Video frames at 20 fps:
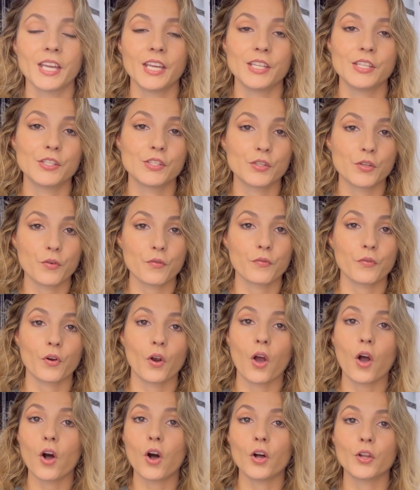And so for
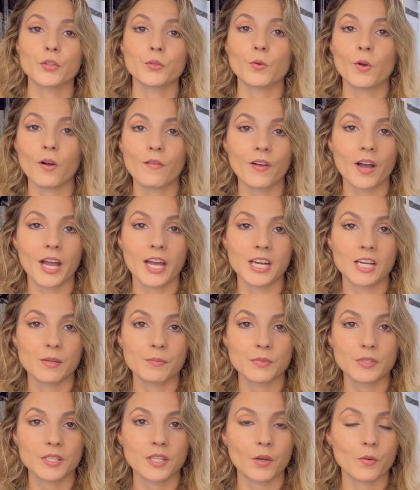all 12
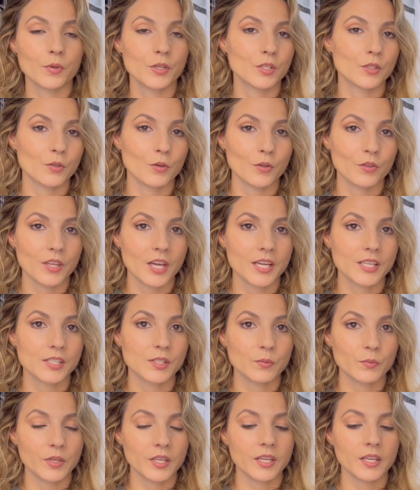items that we sold last
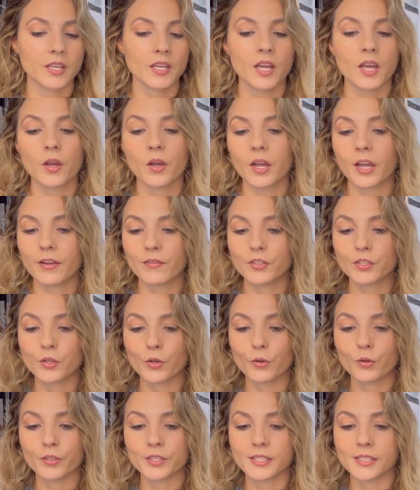week, I have a
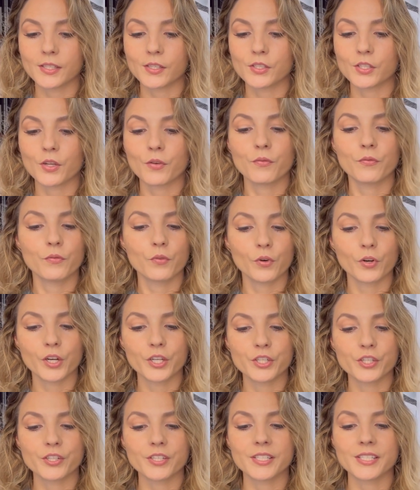total sales of
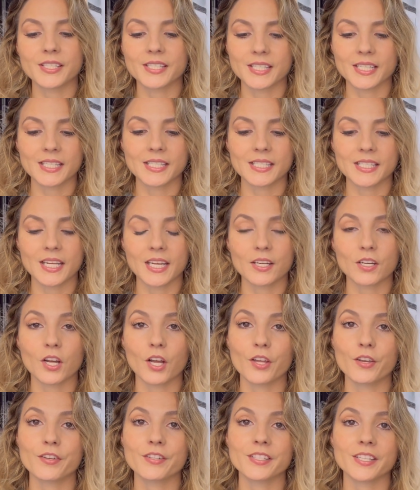
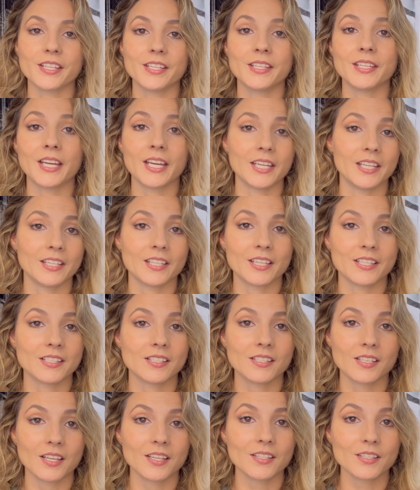
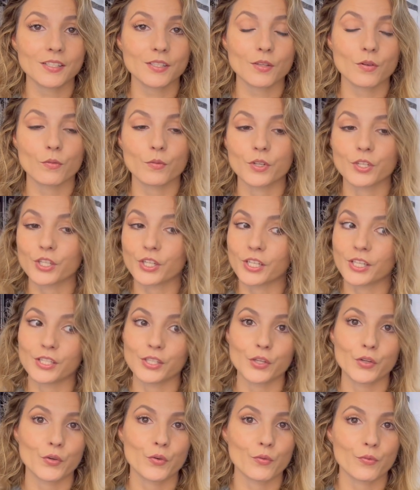$468.99, which is
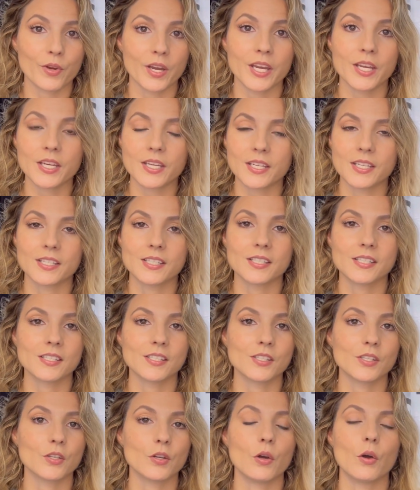great. It's
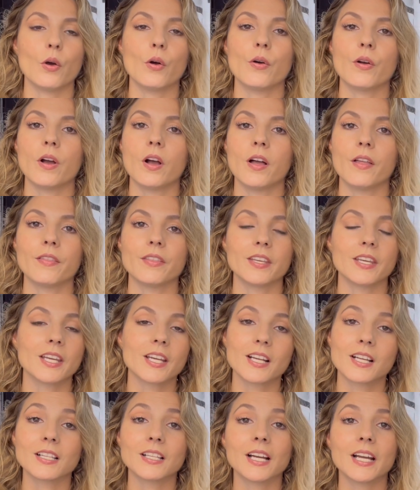still on the
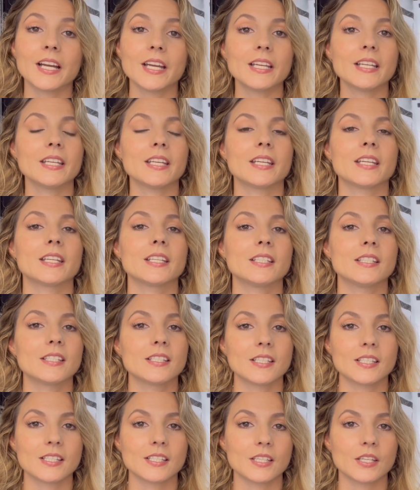incline and
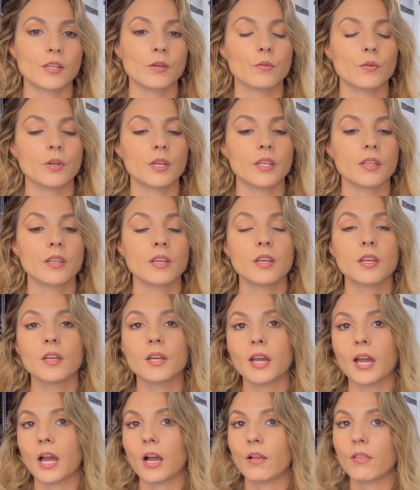consistent with
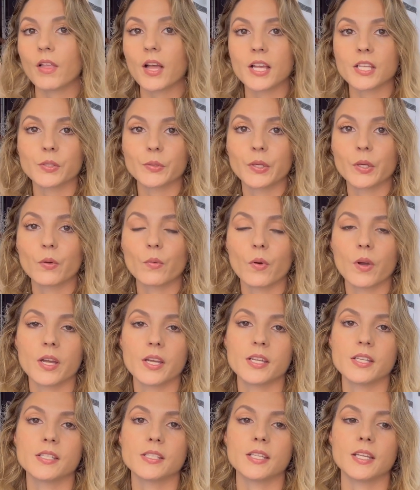how last week
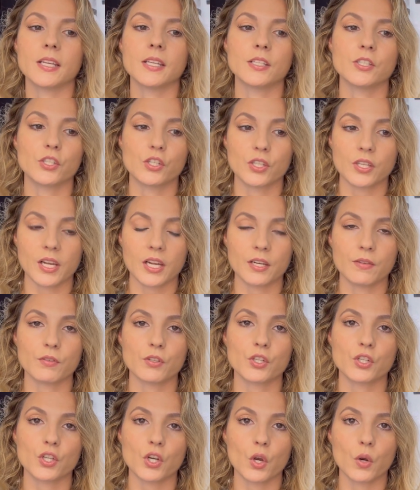was, and just kind of
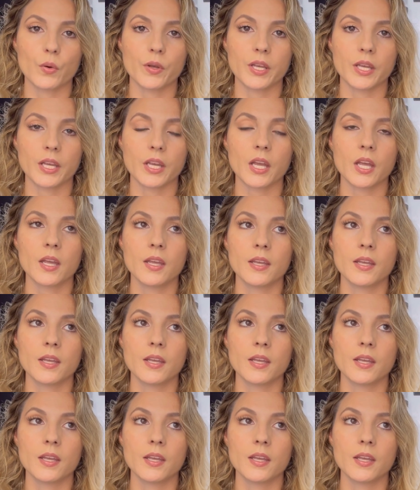showing